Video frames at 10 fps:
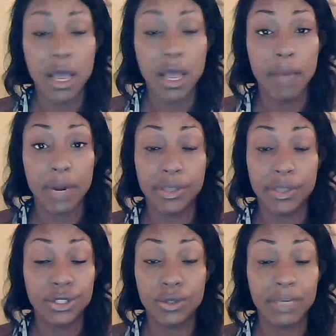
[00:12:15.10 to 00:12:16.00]
But I wasn't
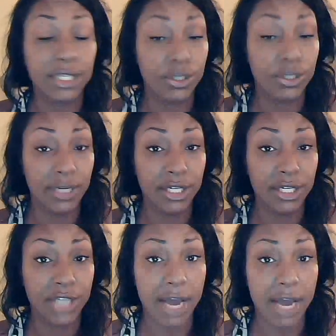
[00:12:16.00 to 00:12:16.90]
doing it because I knew he didn't
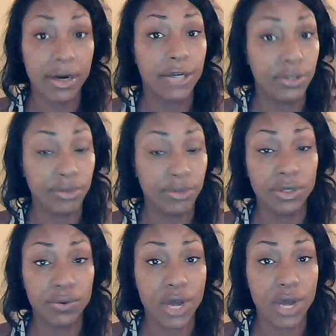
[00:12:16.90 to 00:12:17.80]
shower. I knew he was on the
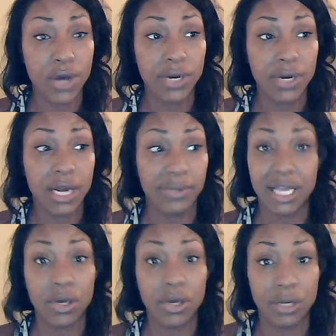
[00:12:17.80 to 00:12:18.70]
road, and I was not
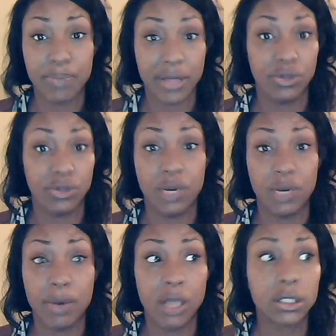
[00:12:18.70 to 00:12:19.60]
going by those sweaty
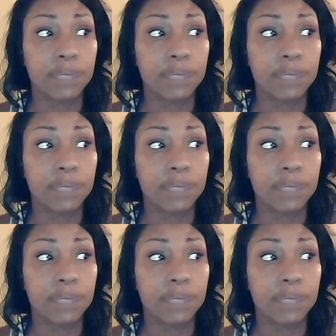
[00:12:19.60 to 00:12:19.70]
balls.